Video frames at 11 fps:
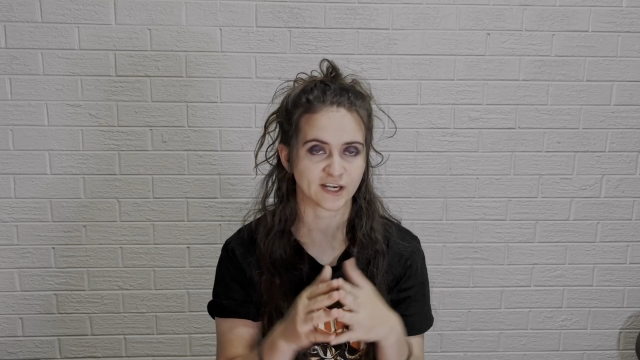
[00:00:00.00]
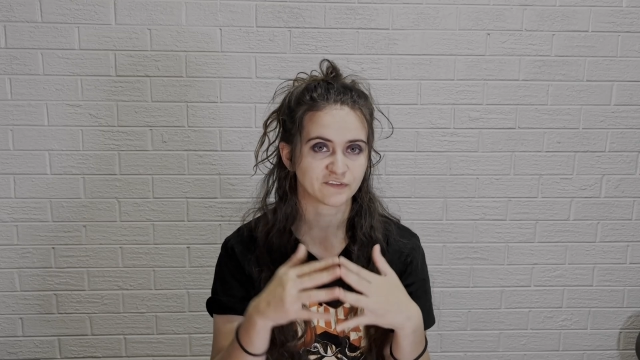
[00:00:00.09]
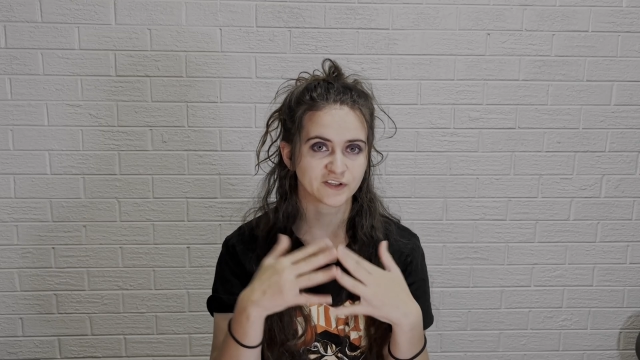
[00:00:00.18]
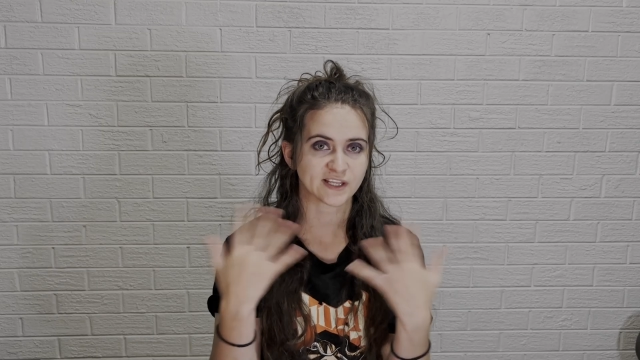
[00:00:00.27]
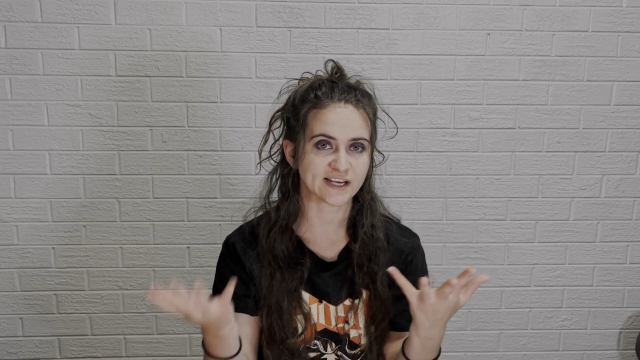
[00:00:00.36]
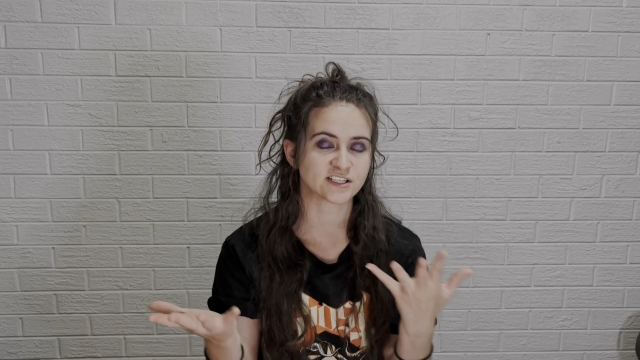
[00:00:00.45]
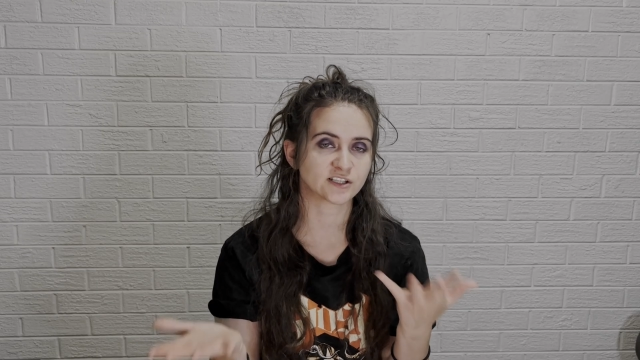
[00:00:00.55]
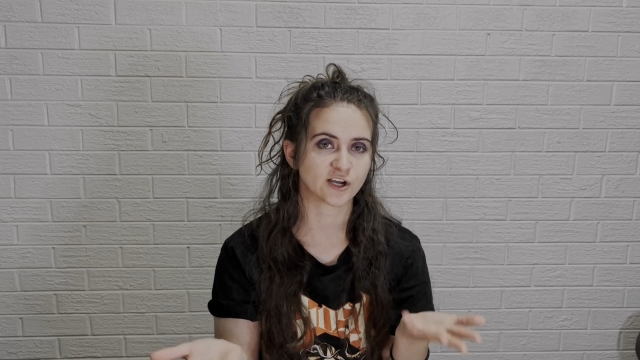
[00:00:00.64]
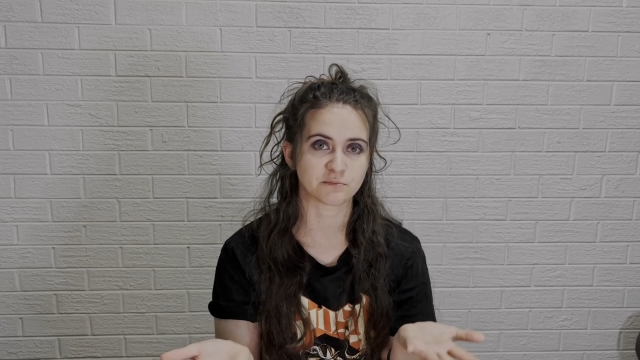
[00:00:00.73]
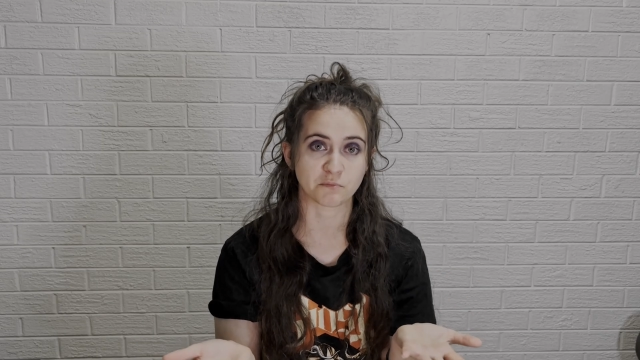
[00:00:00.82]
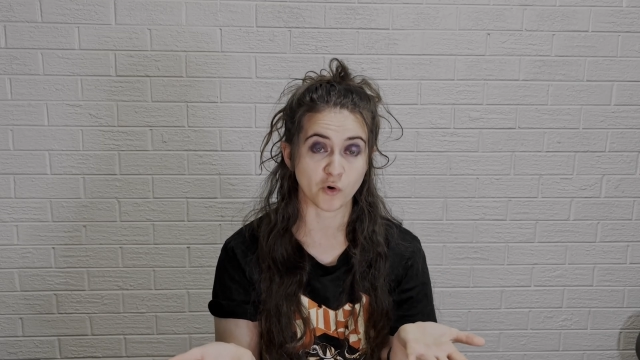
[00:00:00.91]
if you'd like to
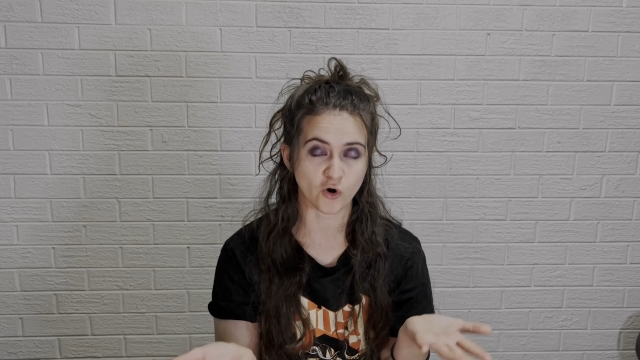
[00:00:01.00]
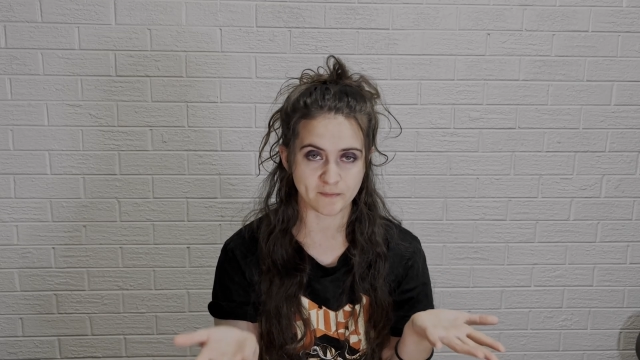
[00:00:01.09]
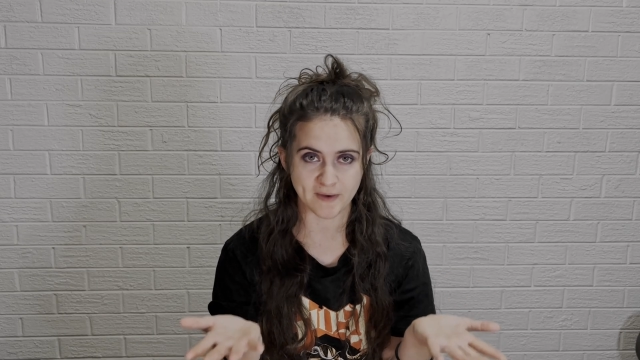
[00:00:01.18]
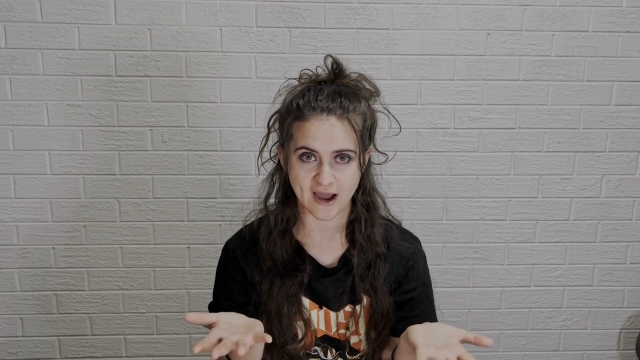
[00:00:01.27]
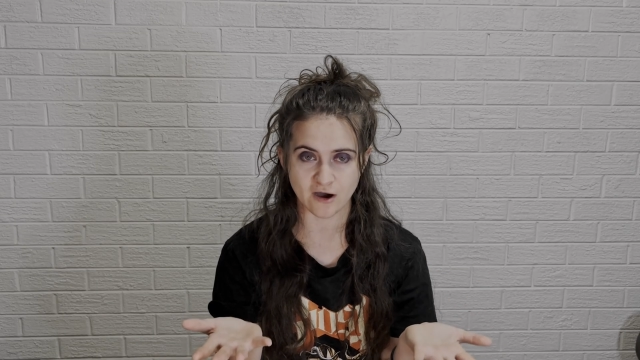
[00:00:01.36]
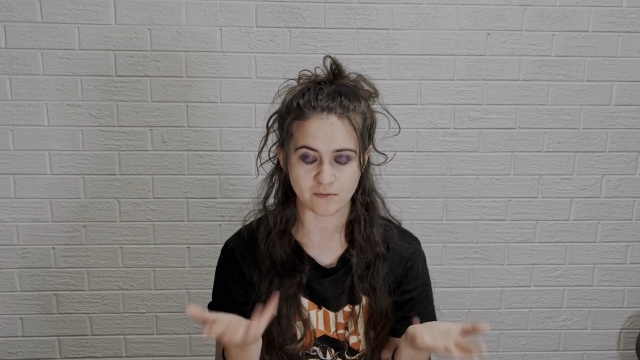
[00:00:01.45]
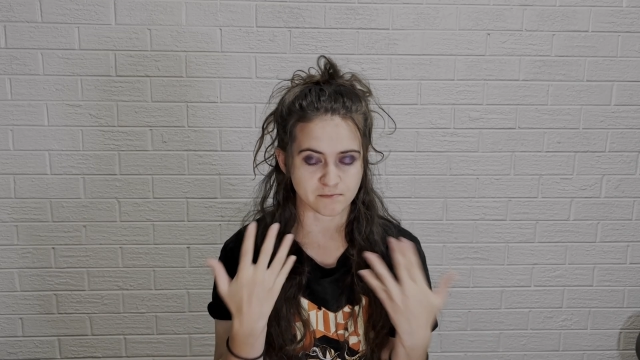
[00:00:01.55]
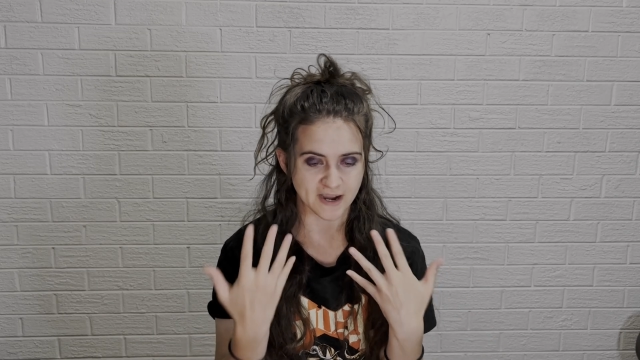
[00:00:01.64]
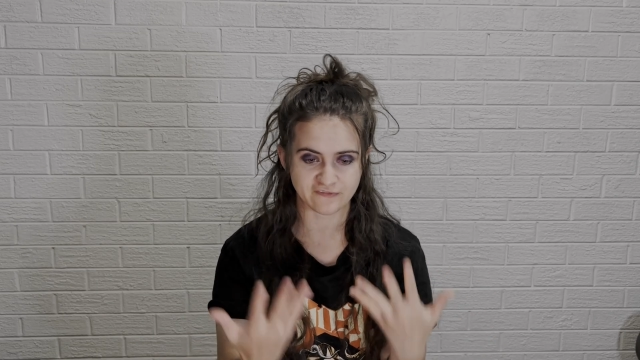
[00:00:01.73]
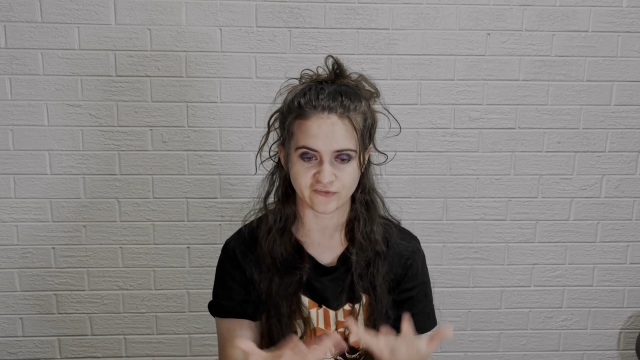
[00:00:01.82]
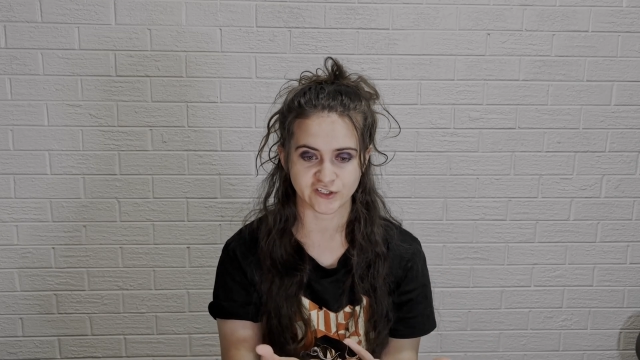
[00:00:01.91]
learn more about
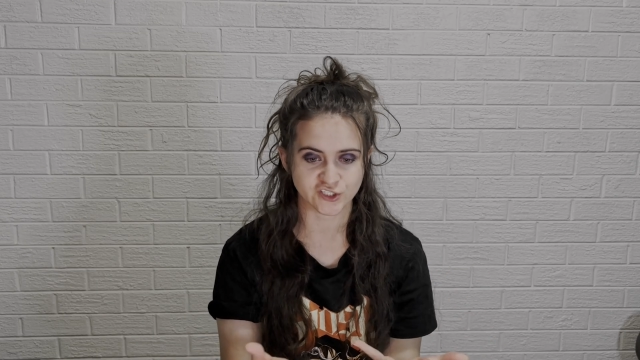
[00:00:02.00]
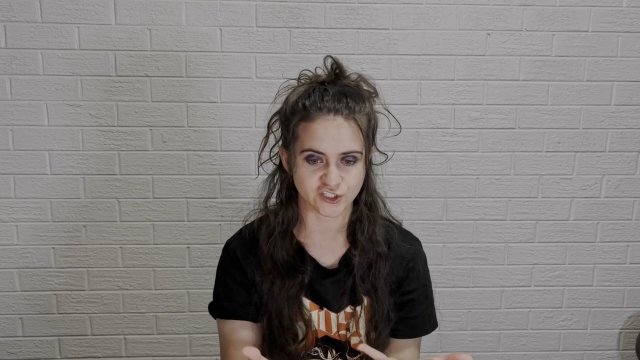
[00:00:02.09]
my French